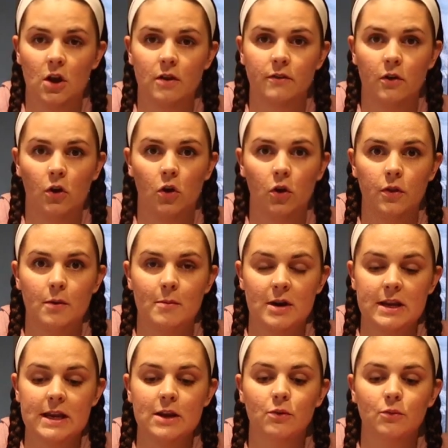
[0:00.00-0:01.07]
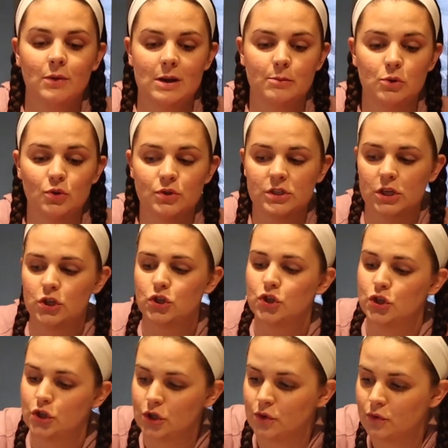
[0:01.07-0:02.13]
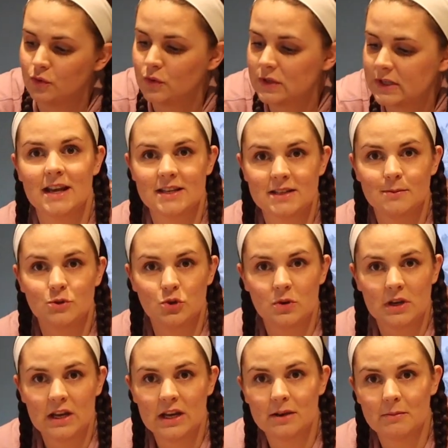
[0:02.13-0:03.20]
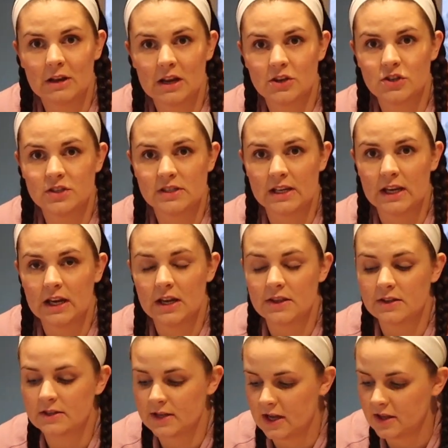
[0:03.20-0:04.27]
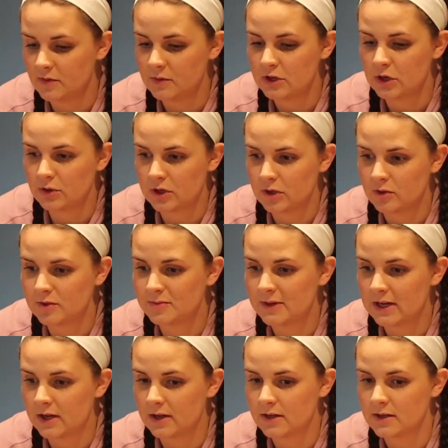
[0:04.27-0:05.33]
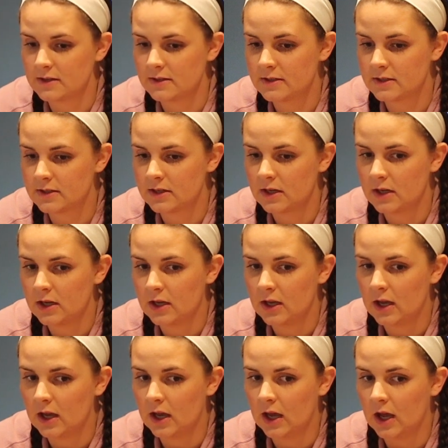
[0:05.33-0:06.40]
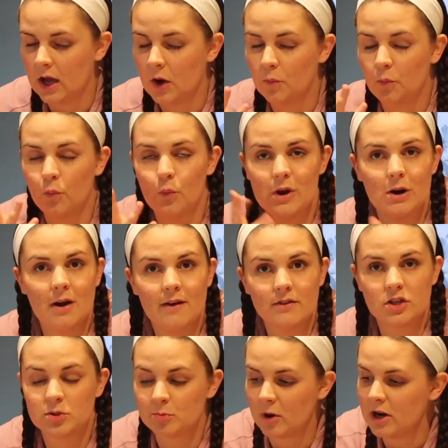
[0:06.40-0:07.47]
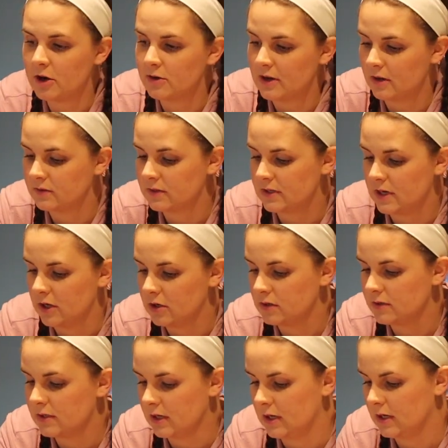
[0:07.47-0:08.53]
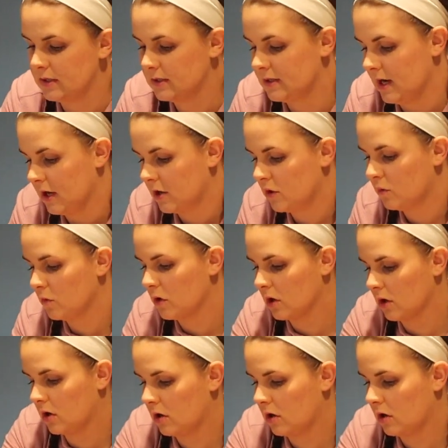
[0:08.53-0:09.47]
off all the muddy rain boots and shoes. Yes, I'm doing it in my kitchen sink in the side that we don't use because we don't have a sprayer downstairs and it's not gonna work.